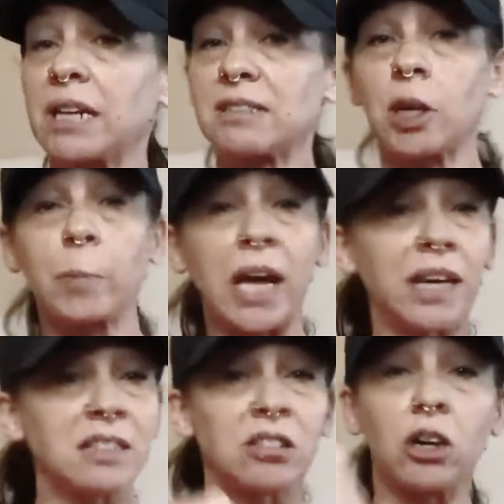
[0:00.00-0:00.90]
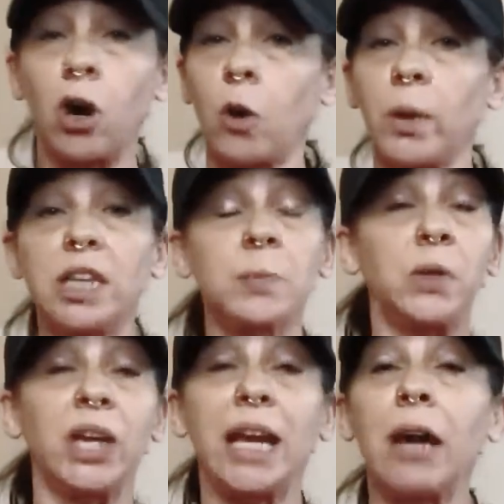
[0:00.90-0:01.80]
Because our bodies are always
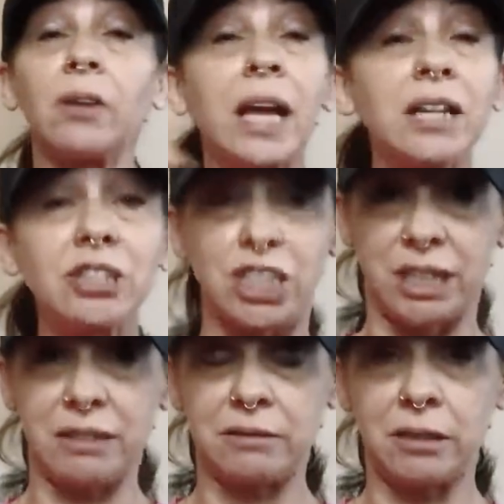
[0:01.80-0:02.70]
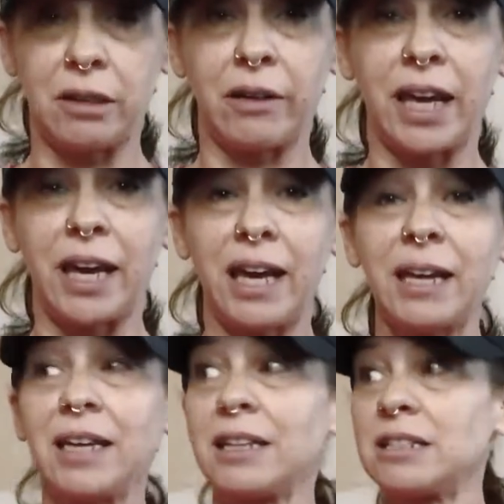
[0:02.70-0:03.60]
putting out energy,
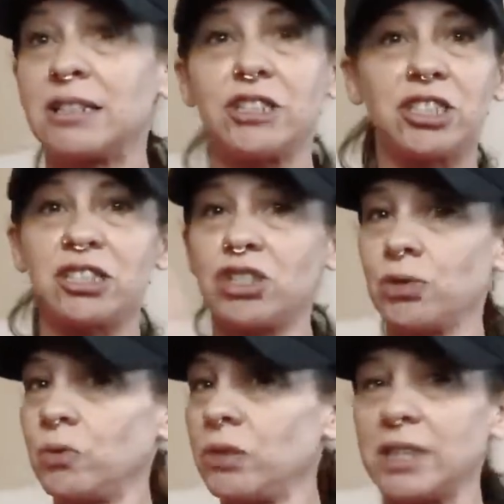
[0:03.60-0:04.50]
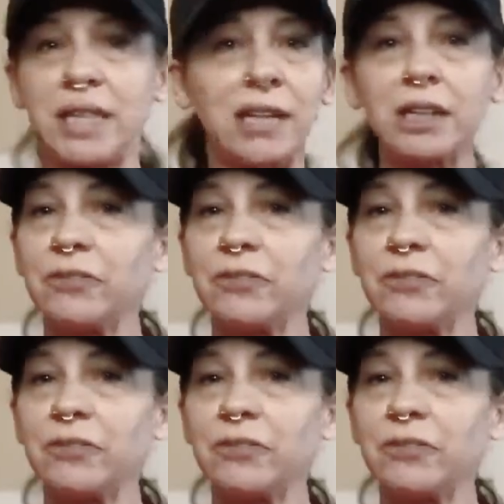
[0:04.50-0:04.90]
okay, to just do the daily